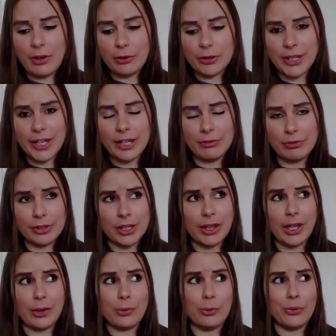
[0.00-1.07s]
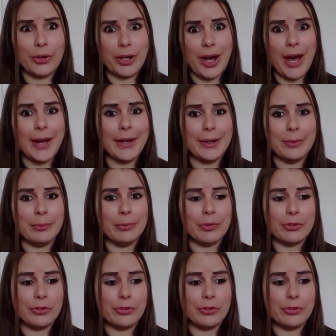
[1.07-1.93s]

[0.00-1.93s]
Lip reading: I only have really like one item